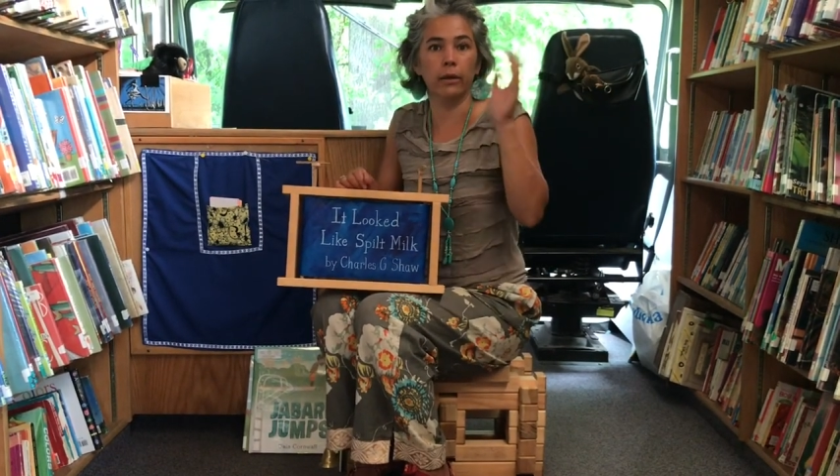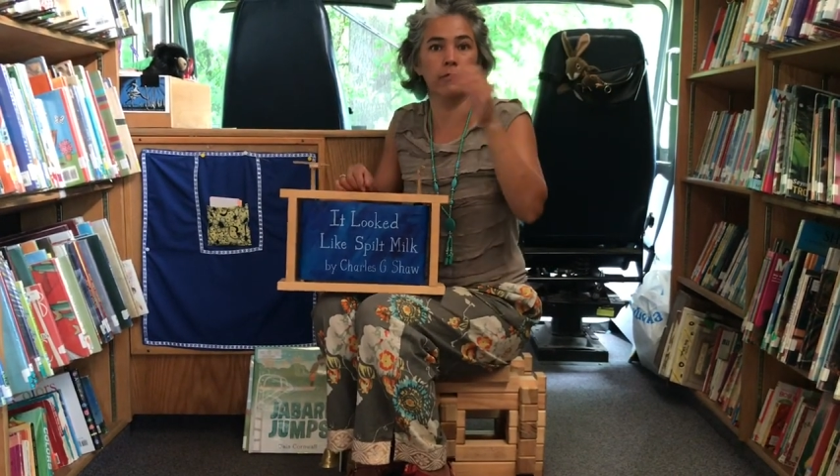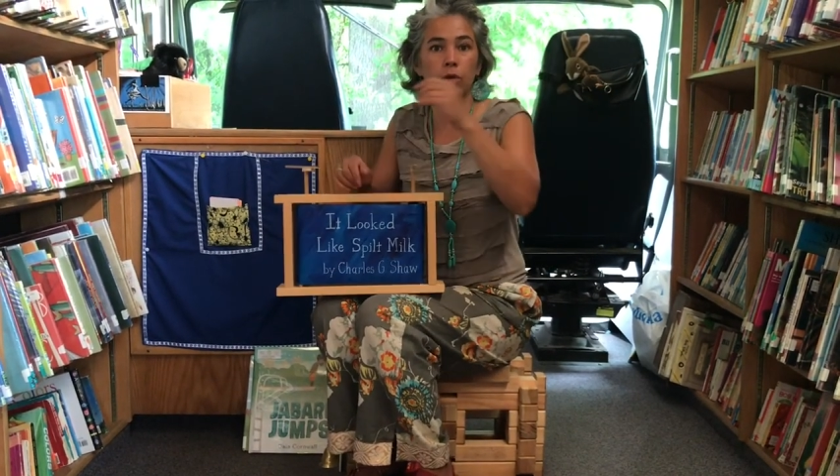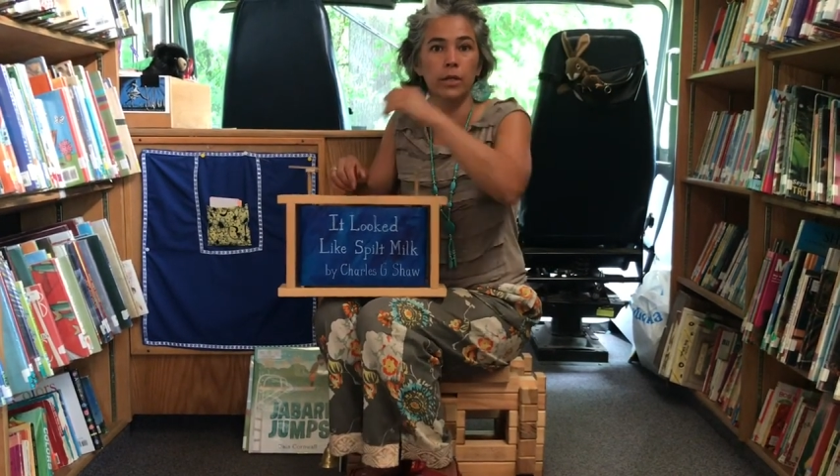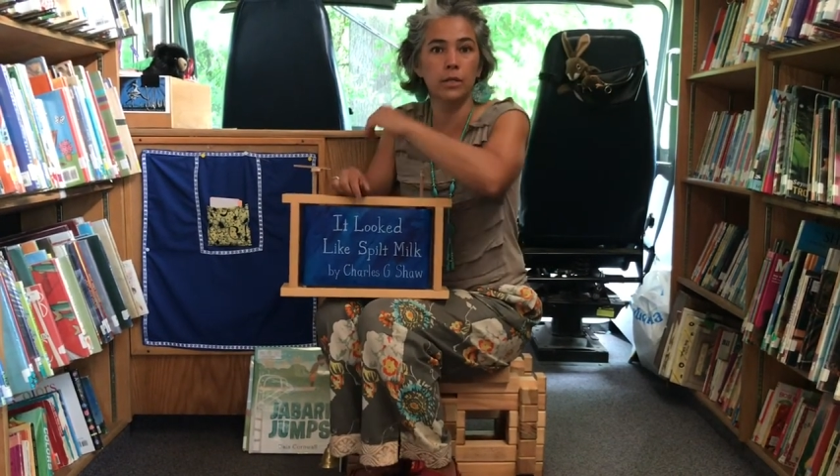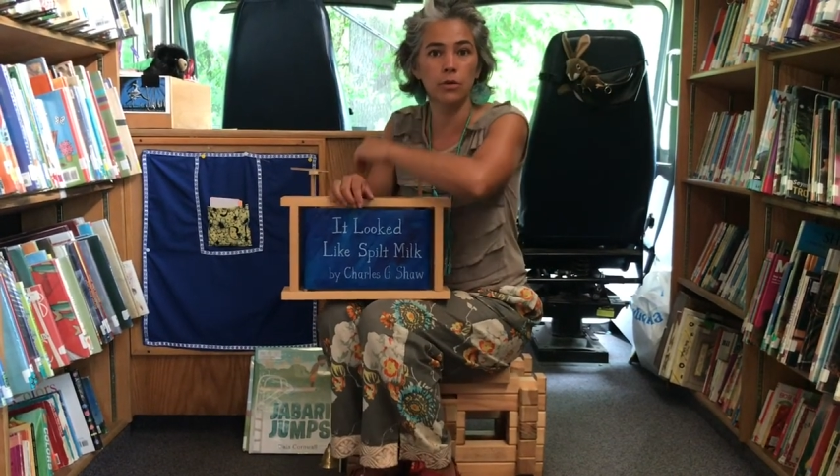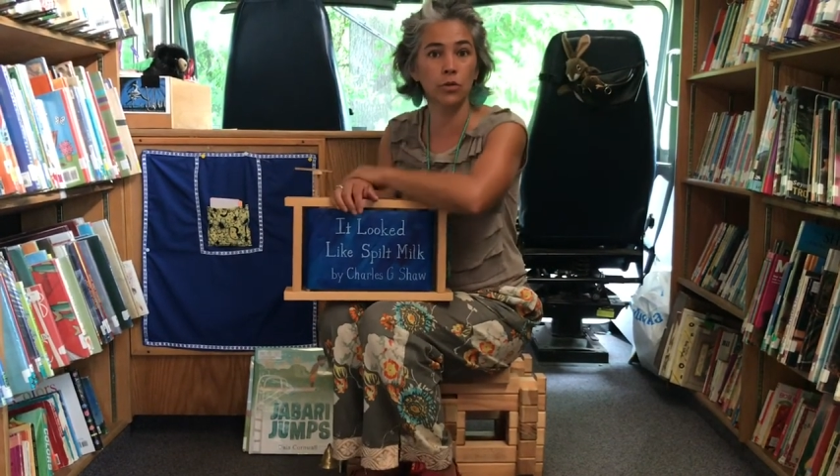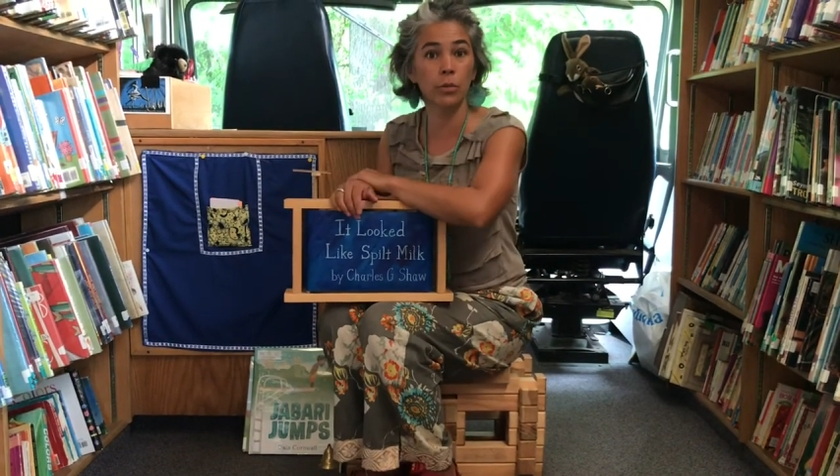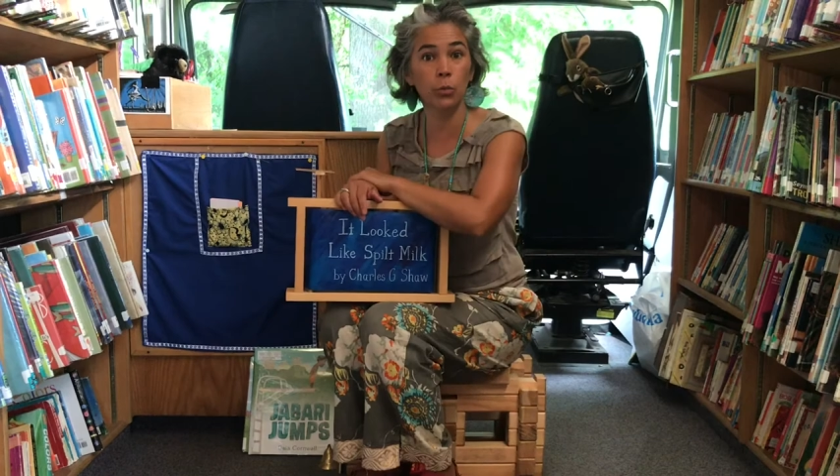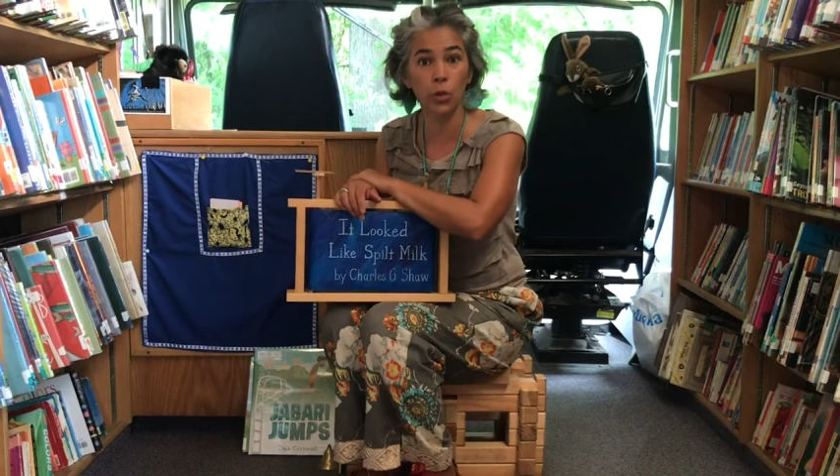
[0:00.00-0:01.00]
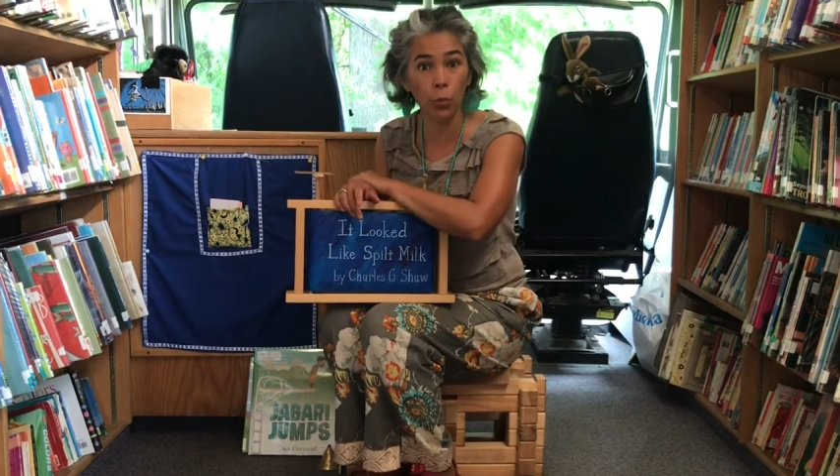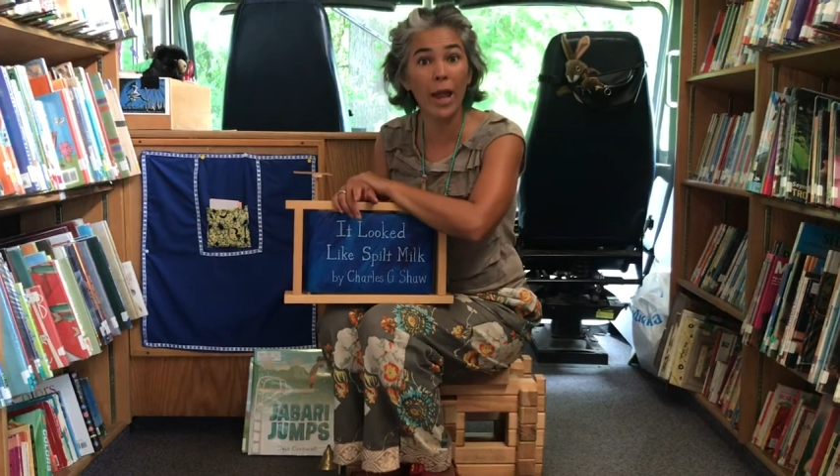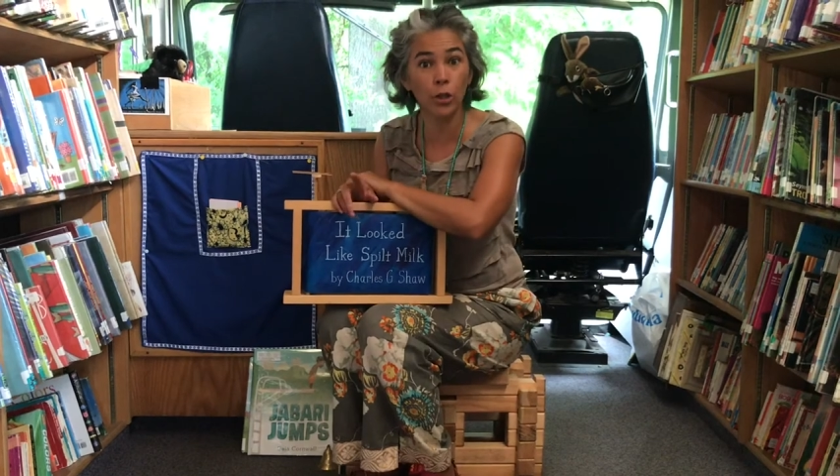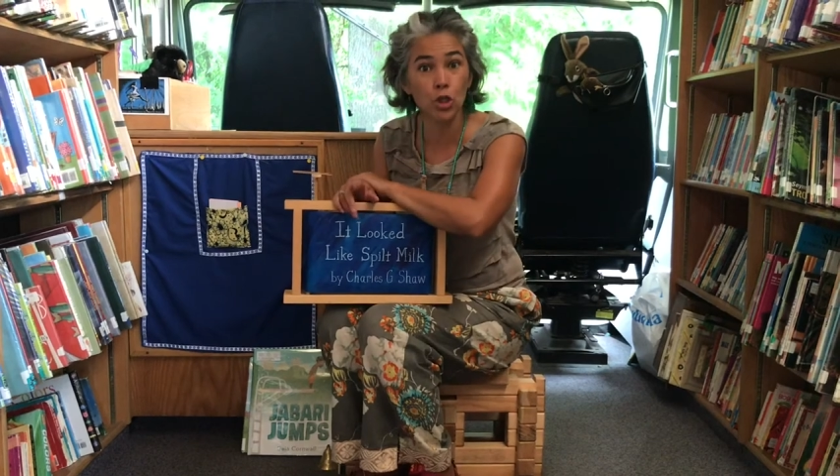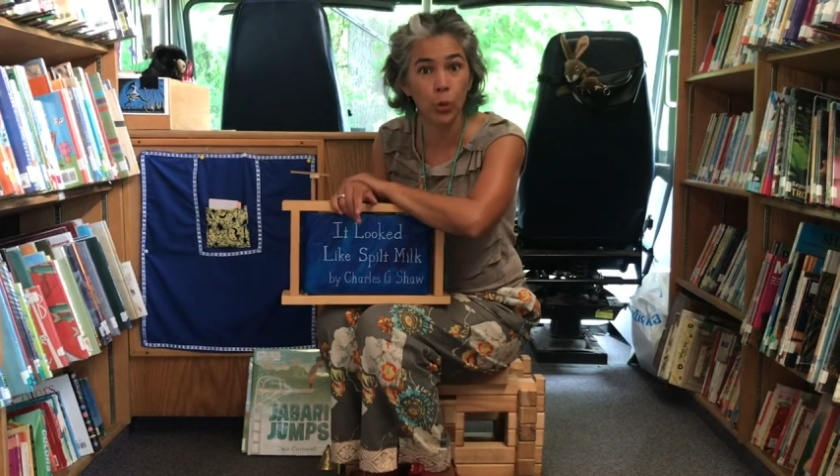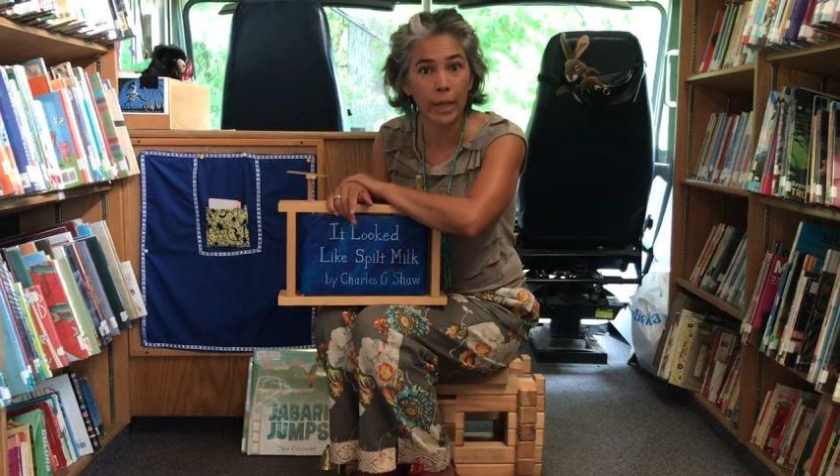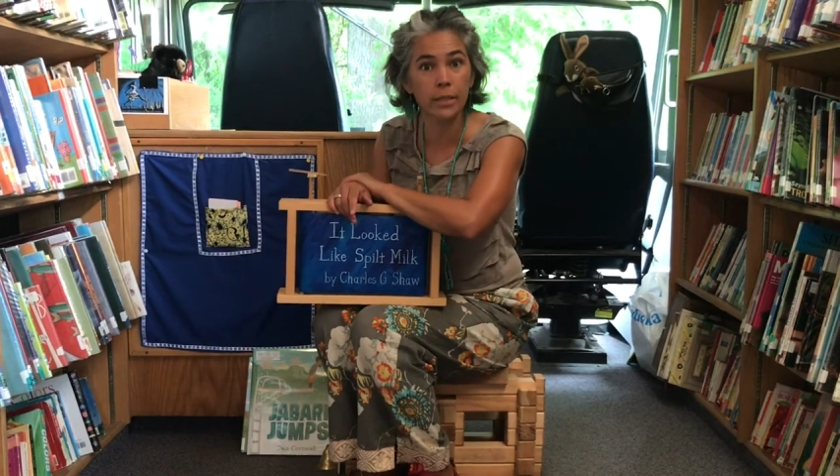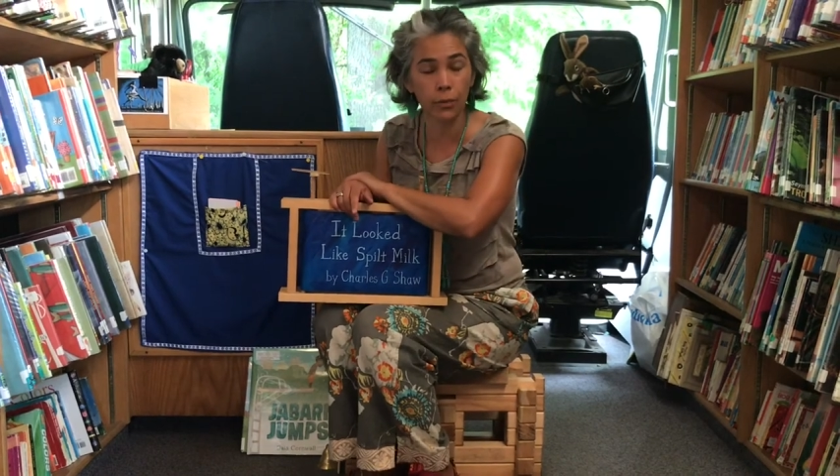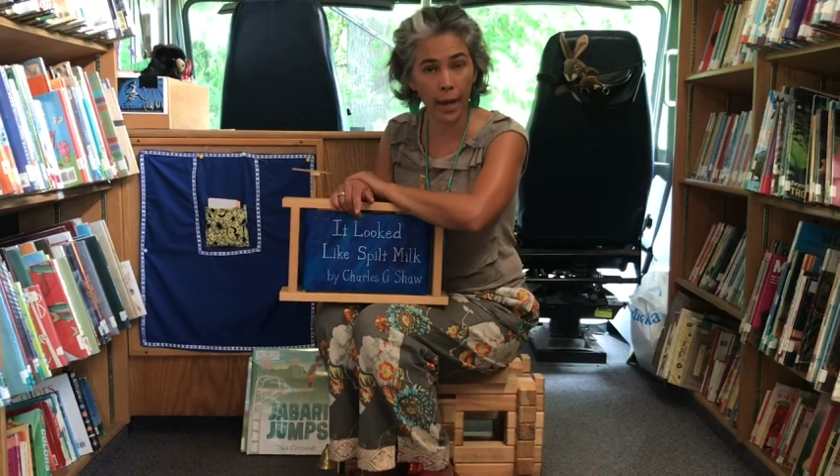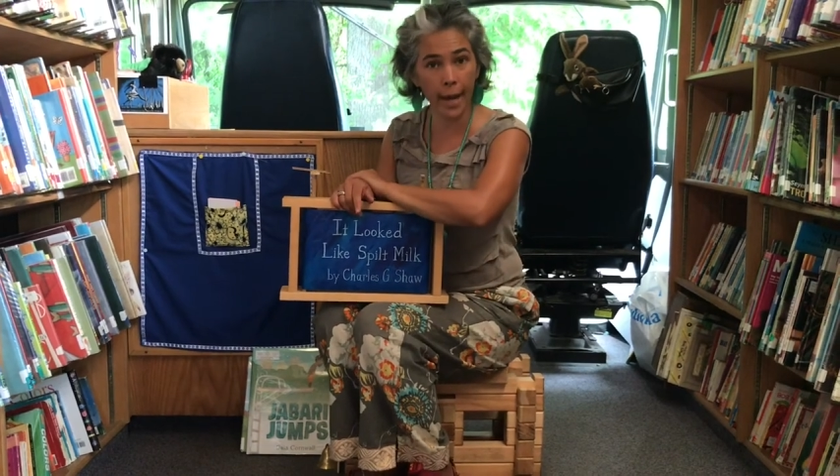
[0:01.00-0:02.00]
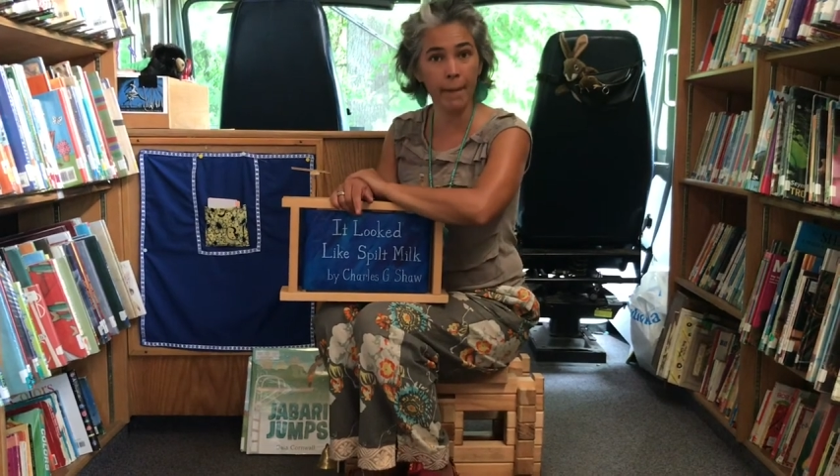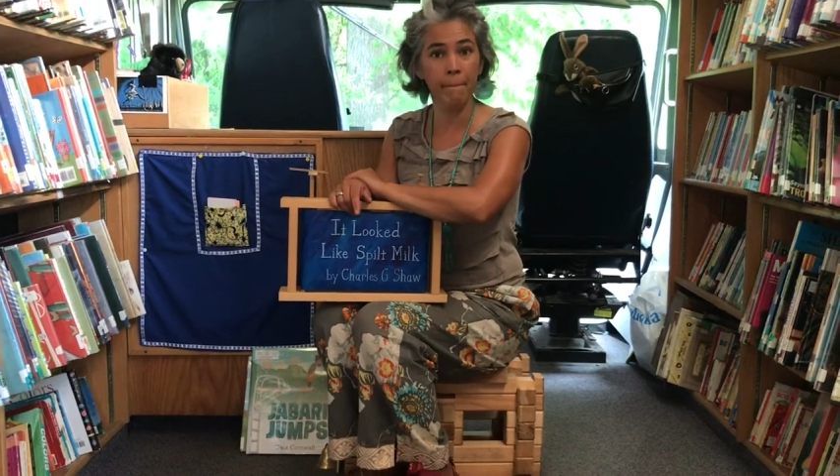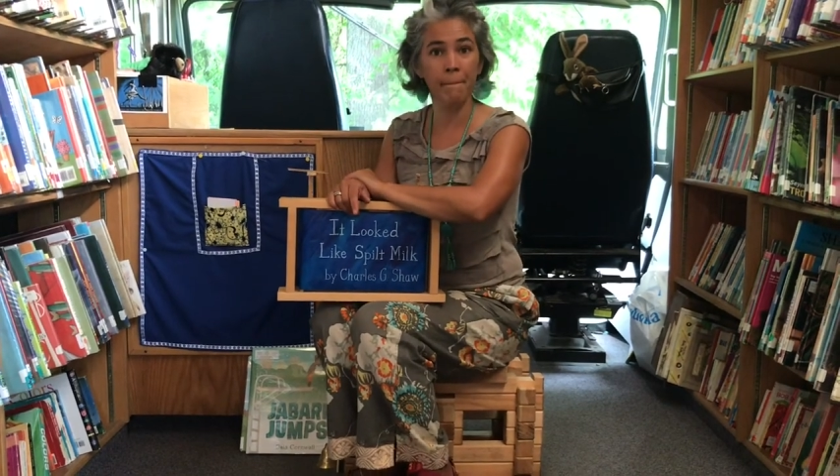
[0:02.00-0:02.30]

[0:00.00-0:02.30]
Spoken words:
if you get to go swimming with a whale, do it, okay?